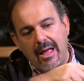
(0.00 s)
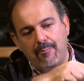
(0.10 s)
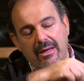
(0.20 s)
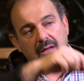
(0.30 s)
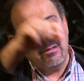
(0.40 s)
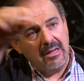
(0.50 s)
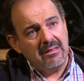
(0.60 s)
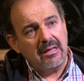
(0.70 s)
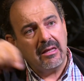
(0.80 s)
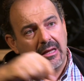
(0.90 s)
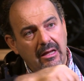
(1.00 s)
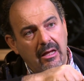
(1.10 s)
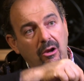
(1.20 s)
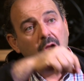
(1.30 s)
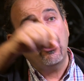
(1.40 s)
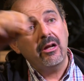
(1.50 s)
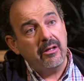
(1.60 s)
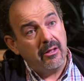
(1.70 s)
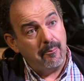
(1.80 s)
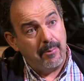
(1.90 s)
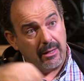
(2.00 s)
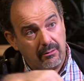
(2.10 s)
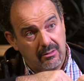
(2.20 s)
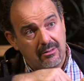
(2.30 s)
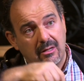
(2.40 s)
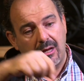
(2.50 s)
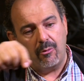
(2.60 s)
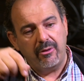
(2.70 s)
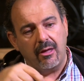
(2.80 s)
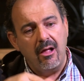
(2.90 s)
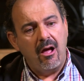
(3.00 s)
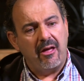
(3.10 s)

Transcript: but you need the longer belts to go with it.